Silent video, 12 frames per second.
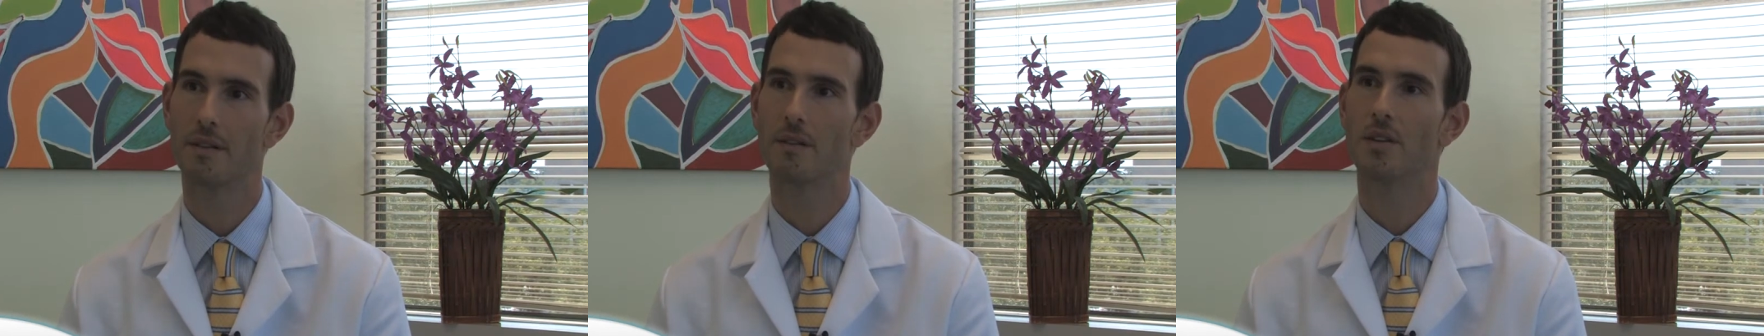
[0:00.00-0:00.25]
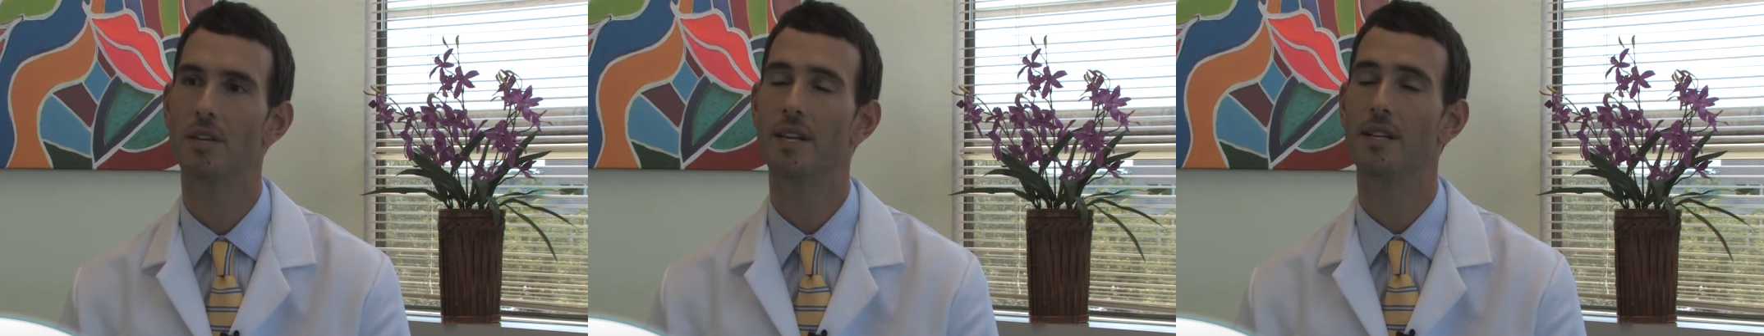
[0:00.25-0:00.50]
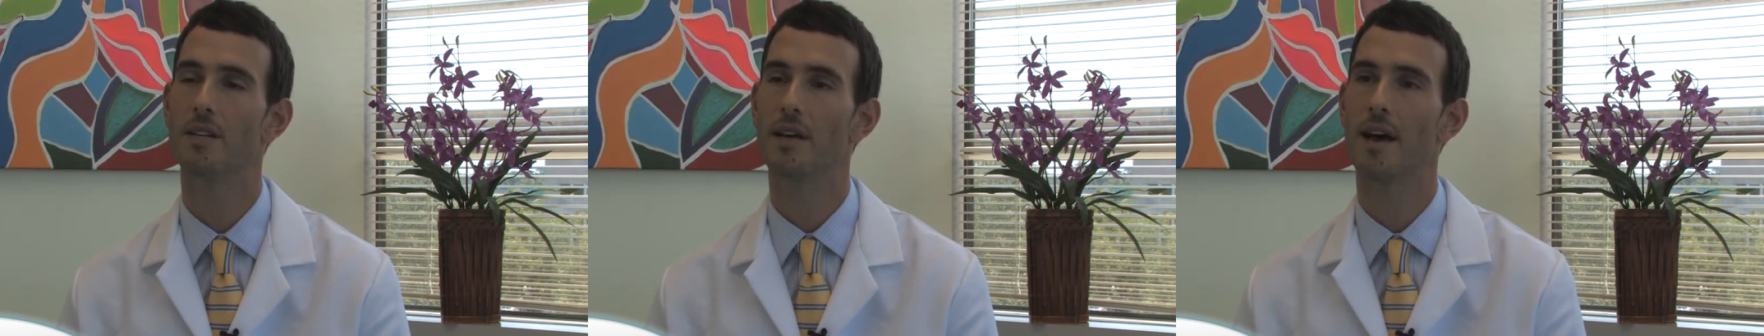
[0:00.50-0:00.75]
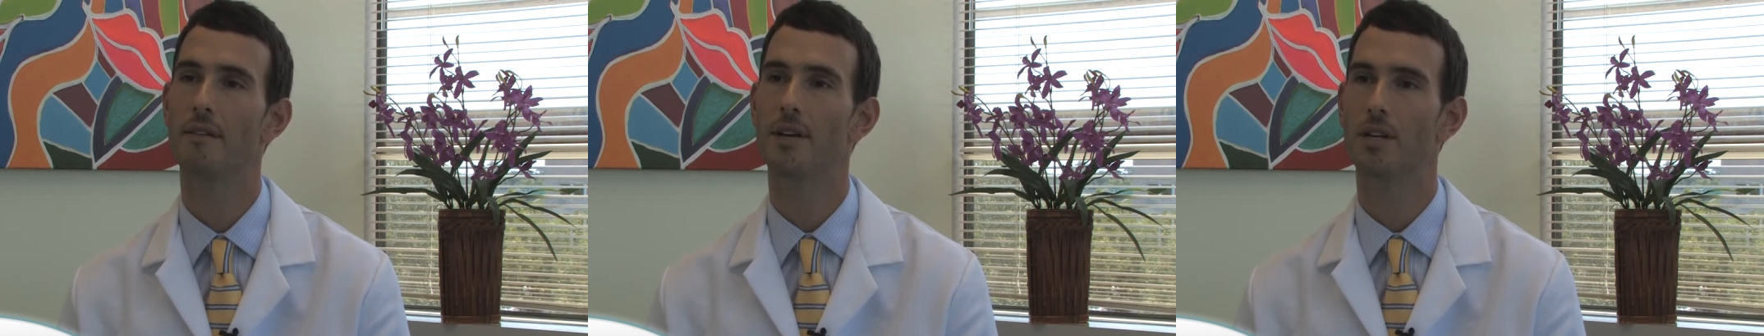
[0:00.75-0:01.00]
you need to
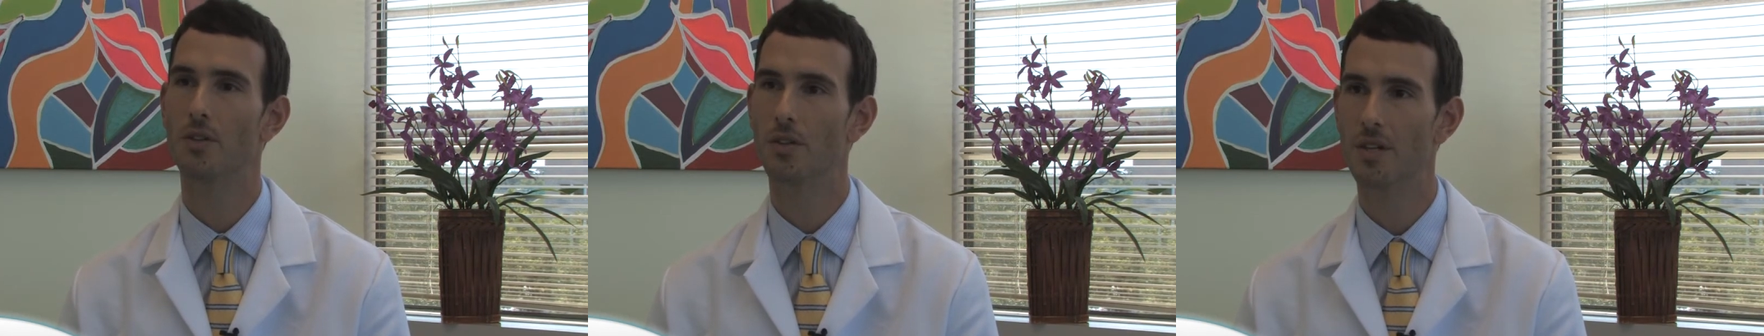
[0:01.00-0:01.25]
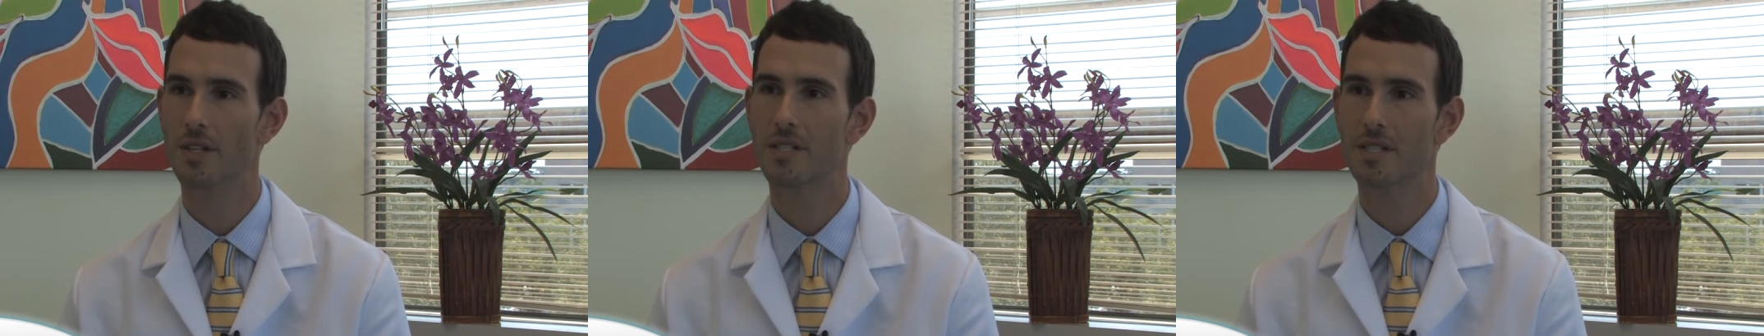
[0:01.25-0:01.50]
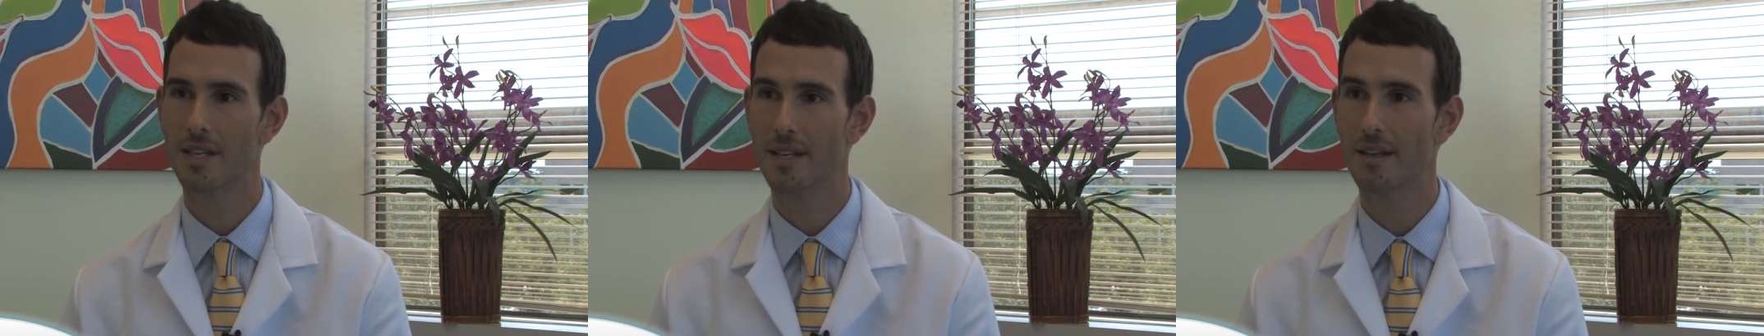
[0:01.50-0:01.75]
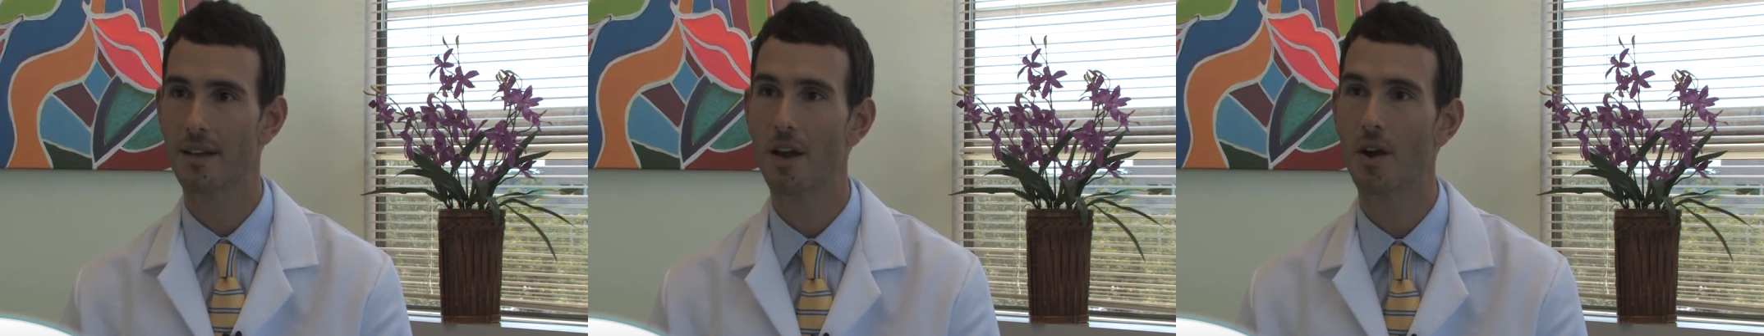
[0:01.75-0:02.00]
have a good
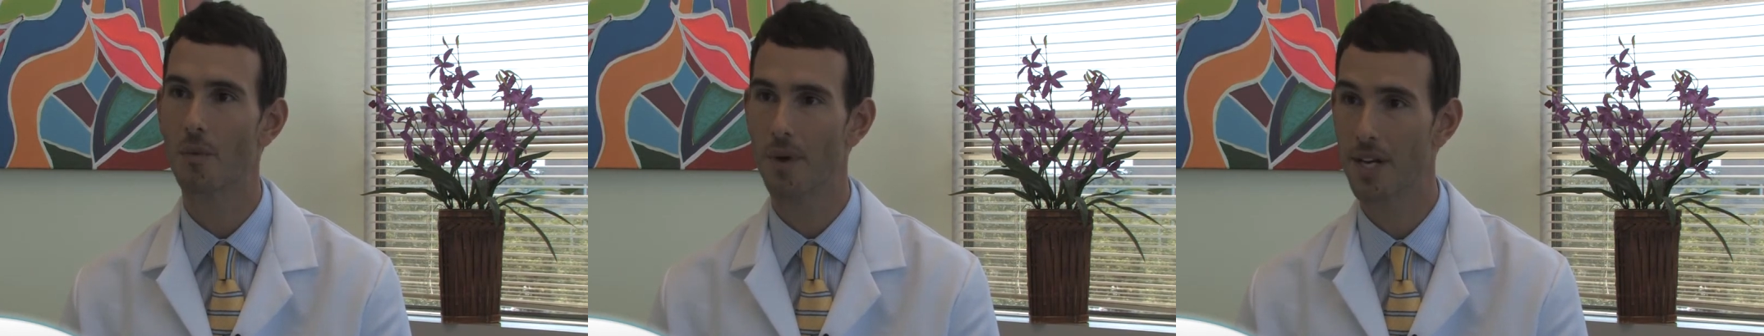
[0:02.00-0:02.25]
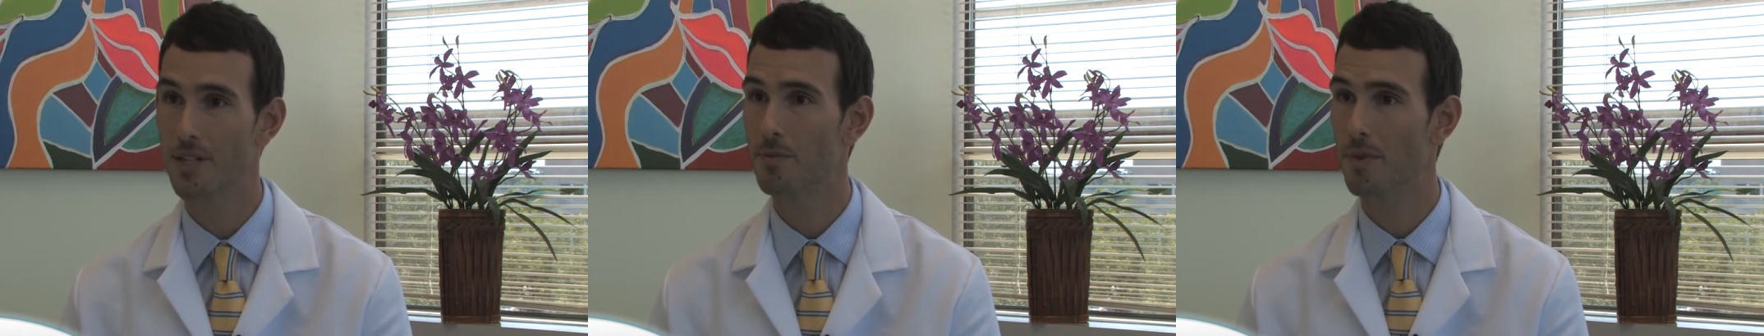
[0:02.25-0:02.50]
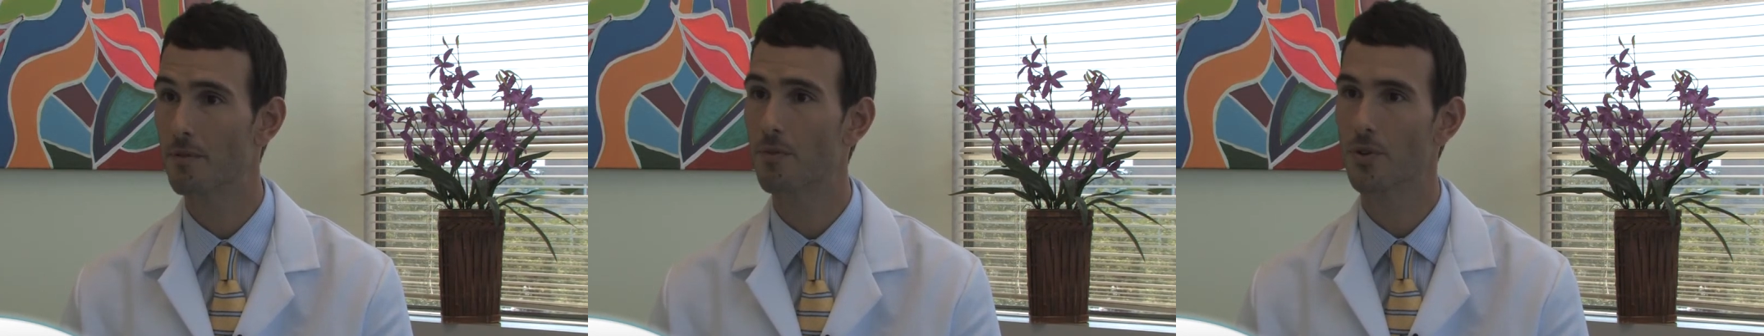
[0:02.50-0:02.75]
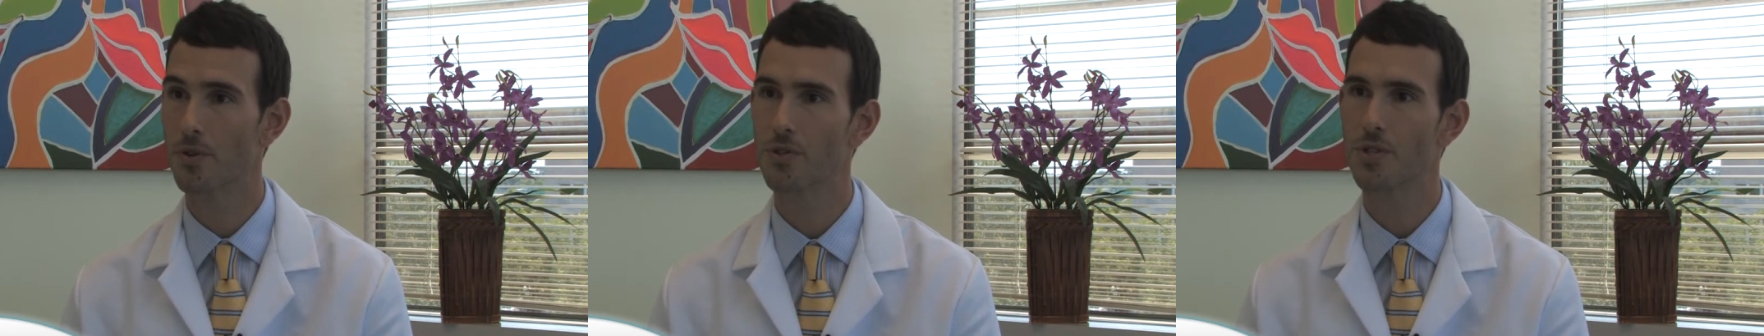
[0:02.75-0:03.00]
skincare regimen
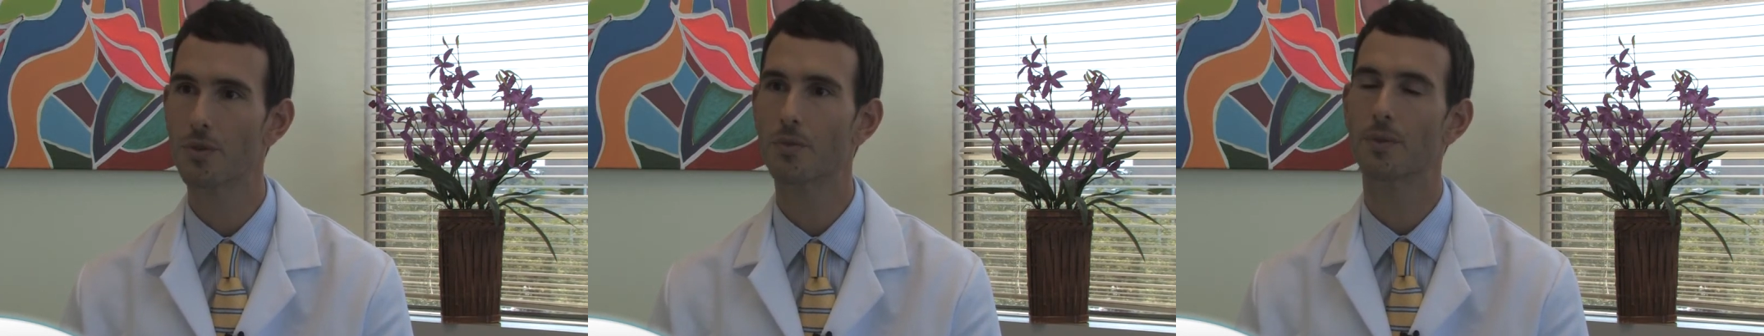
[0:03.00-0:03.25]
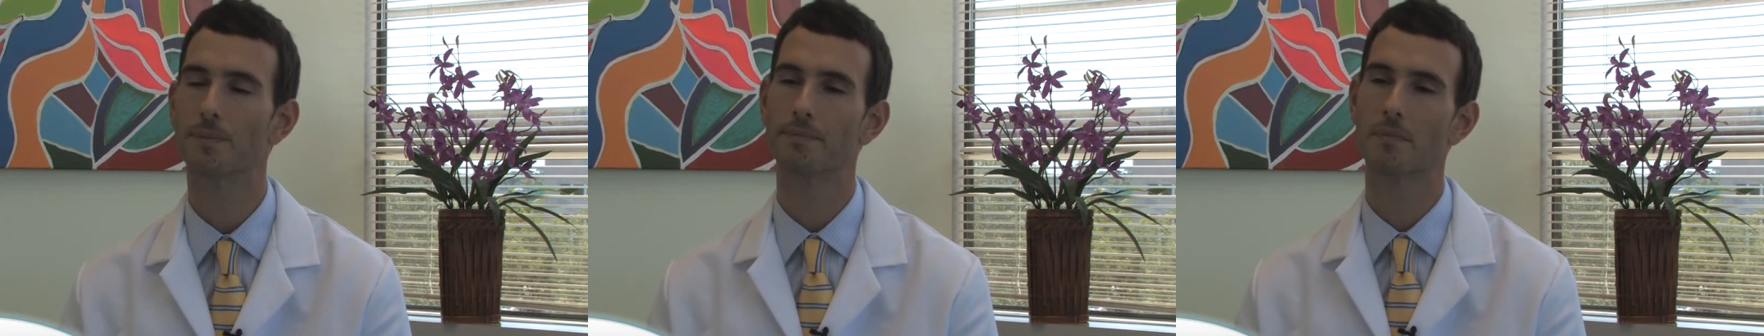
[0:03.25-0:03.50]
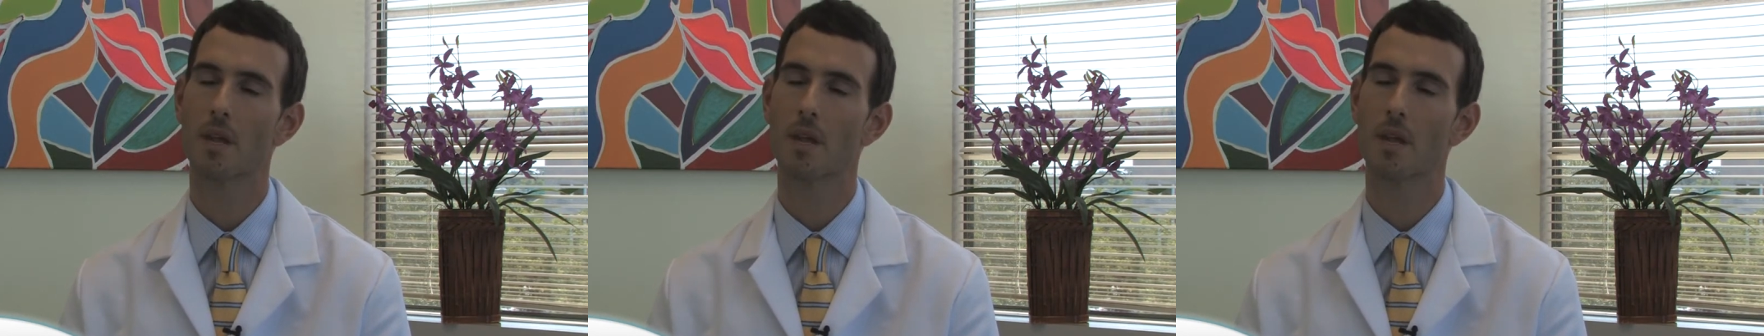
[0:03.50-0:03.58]
for your children.